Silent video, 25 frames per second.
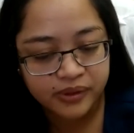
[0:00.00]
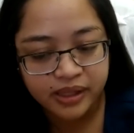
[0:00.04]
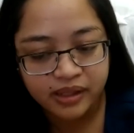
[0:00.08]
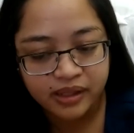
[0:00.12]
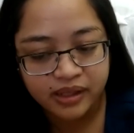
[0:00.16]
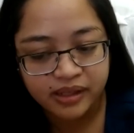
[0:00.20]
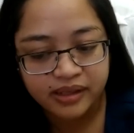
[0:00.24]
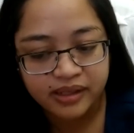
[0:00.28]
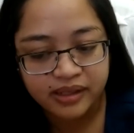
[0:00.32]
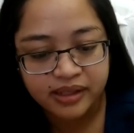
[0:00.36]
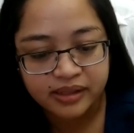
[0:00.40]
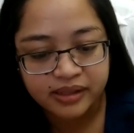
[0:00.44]

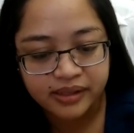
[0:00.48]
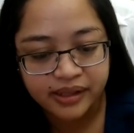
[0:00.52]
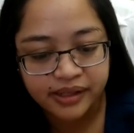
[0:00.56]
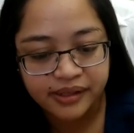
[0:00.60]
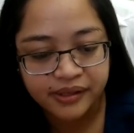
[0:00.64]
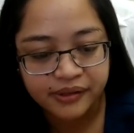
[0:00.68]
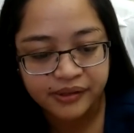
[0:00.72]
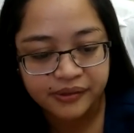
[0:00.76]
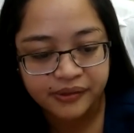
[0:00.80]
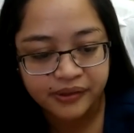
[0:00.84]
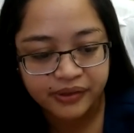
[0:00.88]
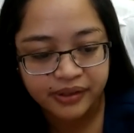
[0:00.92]
on the
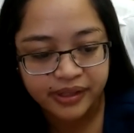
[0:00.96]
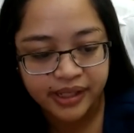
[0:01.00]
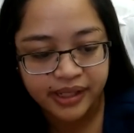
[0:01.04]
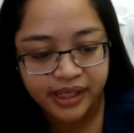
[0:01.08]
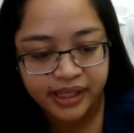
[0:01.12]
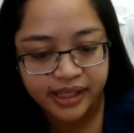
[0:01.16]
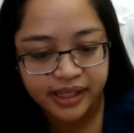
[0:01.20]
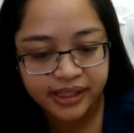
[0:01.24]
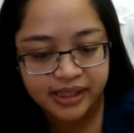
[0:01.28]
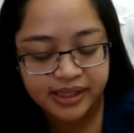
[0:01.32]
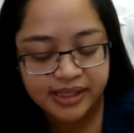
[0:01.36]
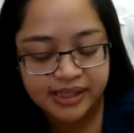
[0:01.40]
clinical
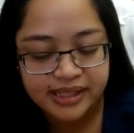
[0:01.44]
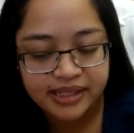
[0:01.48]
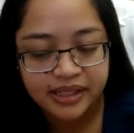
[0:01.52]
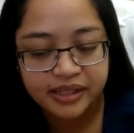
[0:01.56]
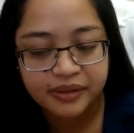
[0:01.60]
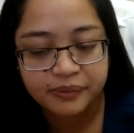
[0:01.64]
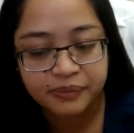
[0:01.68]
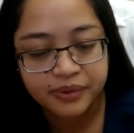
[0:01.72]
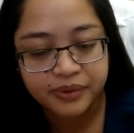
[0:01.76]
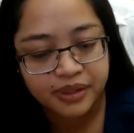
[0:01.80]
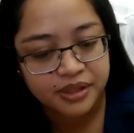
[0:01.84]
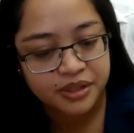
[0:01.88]
lines, the
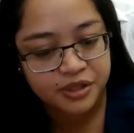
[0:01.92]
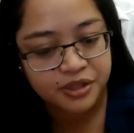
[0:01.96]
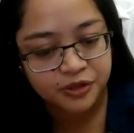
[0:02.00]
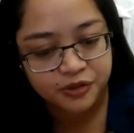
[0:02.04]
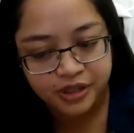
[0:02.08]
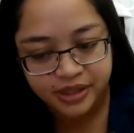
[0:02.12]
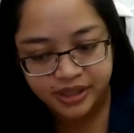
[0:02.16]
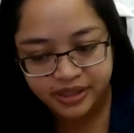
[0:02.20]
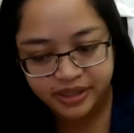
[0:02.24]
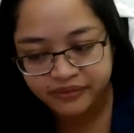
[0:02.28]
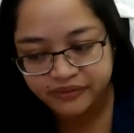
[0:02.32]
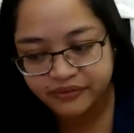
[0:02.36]

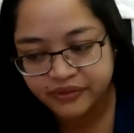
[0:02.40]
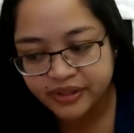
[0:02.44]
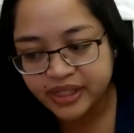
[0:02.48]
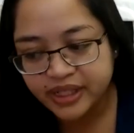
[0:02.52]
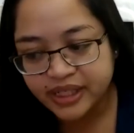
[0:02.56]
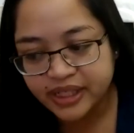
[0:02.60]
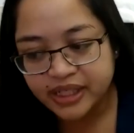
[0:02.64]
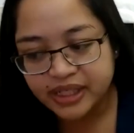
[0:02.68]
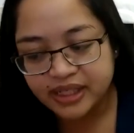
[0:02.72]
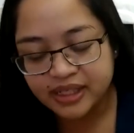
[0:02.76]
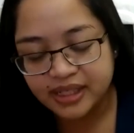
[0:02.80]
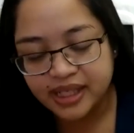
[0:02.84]
administrative
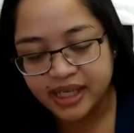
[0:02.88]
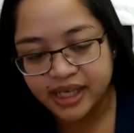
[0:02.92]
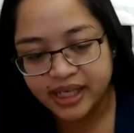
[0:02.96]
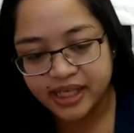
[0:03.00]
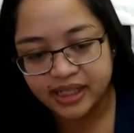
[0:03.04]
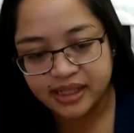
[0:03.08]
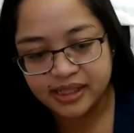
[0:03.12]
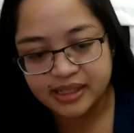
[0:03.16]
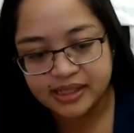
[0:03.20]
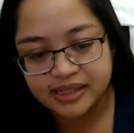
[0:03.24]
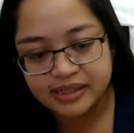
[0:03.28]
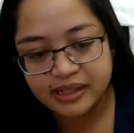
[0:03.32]

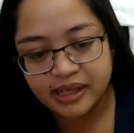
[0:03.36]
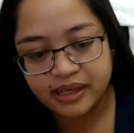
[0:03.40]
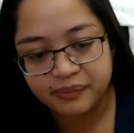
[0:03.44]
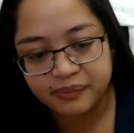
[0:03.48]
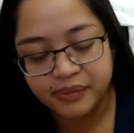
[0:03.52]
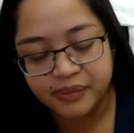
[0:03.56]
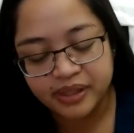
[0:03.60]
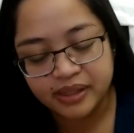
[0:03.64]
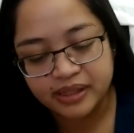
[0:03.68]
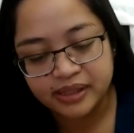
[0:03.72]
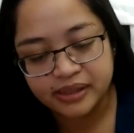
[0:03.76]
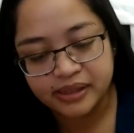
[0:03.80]
lines. I
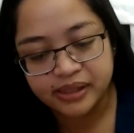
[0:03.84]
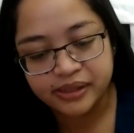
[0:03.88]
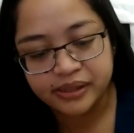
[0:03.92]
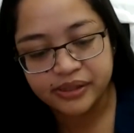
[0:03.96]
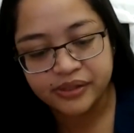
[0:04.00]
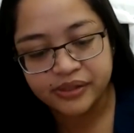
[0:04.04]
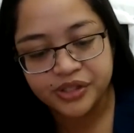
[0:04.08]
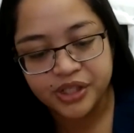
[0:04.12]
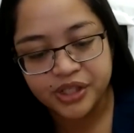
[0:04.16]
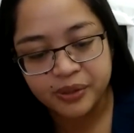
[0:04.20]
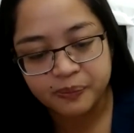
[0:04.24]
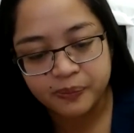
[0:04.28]
mean, the
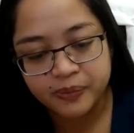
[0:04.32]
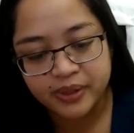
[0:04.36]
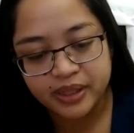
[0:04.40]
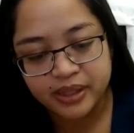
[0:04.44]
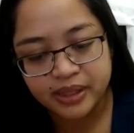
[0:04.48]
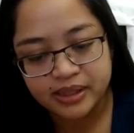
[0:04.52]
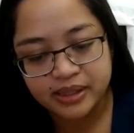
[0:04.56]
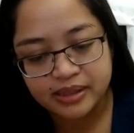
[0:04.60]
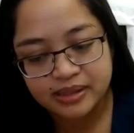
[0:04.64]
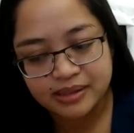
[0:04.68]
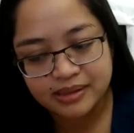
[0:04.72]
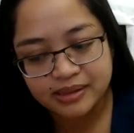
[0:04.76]
leadership
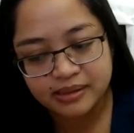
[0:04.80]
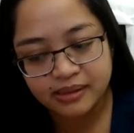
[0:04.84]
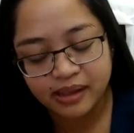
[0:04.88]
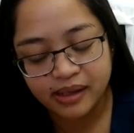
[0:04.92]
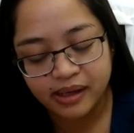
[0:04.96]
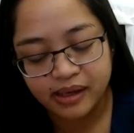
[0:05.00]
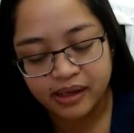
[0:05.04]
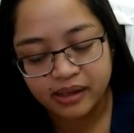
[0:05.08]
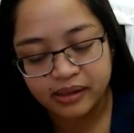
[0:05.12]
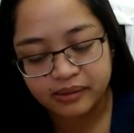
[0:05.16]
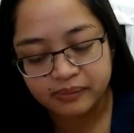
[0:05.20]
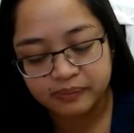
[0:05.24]
is,
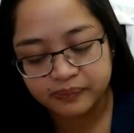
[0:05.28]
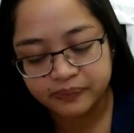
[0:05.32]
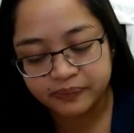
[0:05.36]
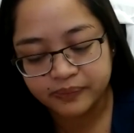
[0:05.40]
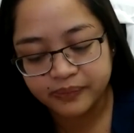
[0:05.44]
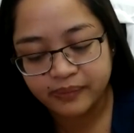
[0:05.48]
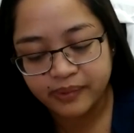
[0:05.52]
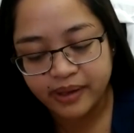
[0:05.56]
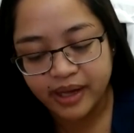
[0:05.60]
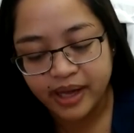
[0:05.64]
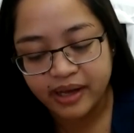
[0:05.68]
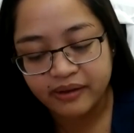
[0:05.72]

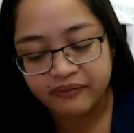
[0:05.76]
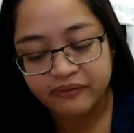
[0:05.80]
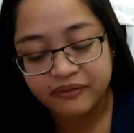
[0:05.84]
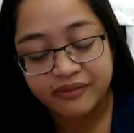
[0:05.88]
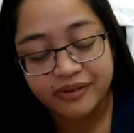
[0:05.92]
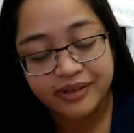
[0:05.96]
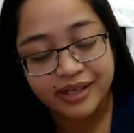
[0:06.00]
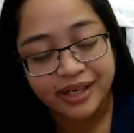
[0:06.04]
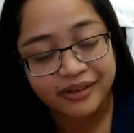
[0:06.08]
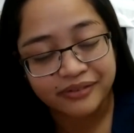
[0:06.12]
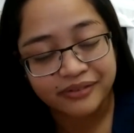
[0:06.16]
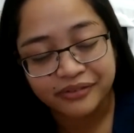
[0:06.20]
I've
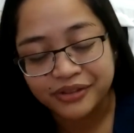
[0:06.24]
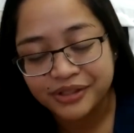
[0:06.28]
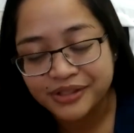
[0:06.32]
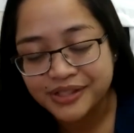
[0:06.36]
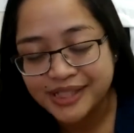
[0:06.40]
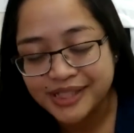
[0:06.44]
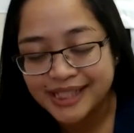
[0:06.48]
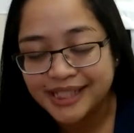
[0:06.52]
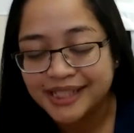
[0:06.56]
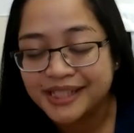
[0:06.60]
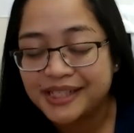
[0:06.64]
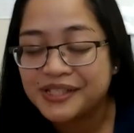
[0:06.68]
never
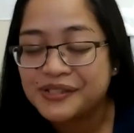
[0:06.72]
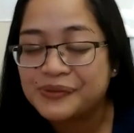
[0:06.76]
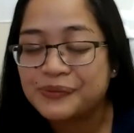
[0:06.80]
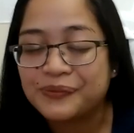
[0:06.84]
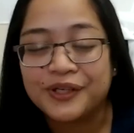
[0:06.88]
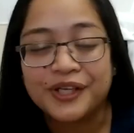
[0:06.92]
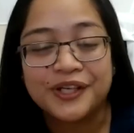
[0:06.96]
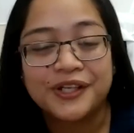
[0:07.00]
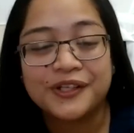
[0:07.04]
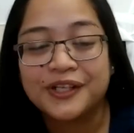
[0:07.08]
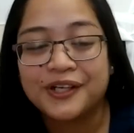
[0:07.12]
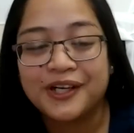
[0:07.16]
seen us
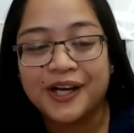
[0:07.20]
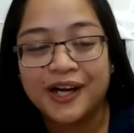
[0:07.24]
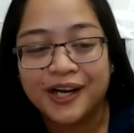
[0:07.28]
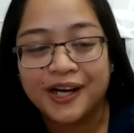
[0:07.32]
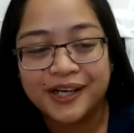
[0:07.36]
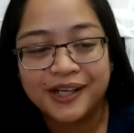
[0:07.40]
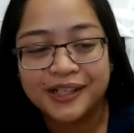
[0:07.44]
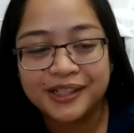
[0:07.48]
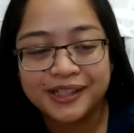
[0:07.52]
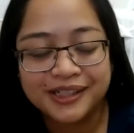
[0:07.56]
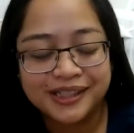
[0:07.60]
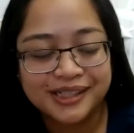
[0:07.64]
work
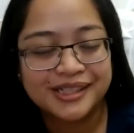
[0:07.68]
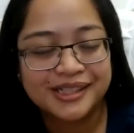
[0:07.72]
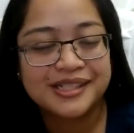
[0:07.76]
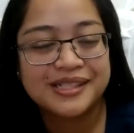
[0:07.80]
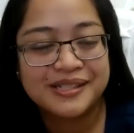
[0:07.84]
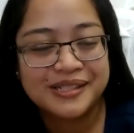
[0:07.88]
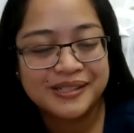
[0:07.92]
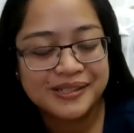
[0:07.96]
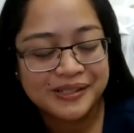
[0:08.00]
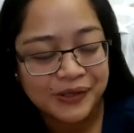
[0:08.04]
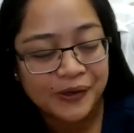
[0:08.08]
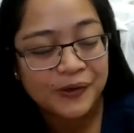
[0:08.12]

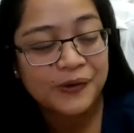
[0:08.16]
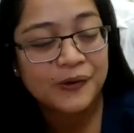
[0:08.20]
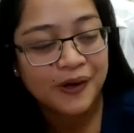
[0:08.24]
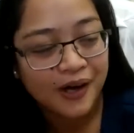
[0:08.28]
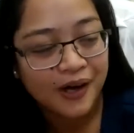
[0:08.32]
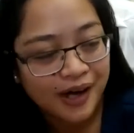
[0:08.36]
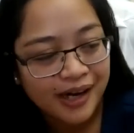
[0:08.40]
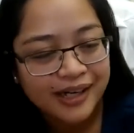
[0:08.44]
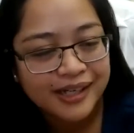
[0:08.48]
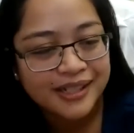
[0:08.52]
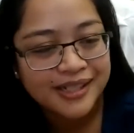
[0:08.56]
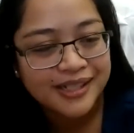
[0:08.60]
so
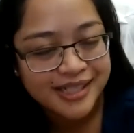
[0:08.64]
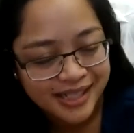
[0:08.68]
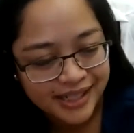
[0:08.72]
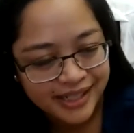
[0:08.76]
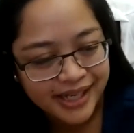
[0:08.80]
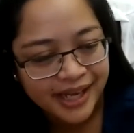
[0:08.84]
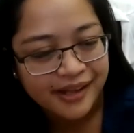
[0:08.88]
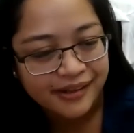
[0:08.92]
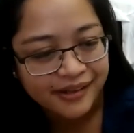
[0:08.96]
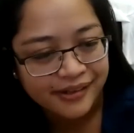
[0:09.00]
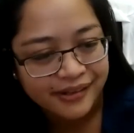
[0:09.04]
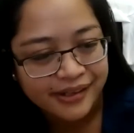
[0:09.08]
hard
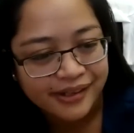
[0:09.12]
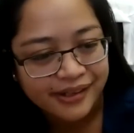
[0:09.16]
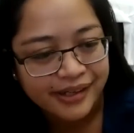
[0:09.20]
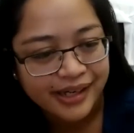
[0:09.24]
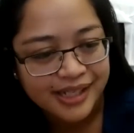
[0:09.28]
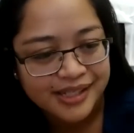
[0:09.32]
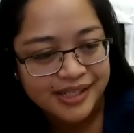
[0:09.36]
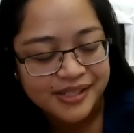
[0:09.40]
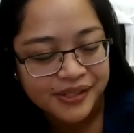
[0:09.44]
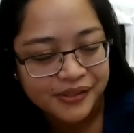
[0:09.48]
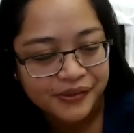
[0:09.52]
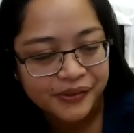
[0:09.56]
together
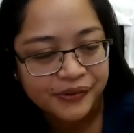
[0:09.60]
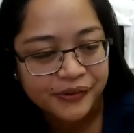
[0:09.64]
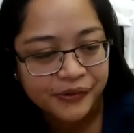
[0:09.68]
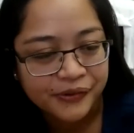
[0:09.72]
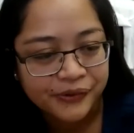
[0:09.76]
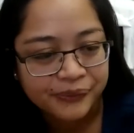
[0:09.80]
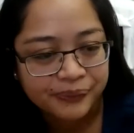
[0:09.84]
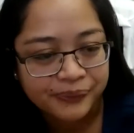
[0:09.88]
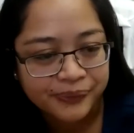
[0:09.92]
as a group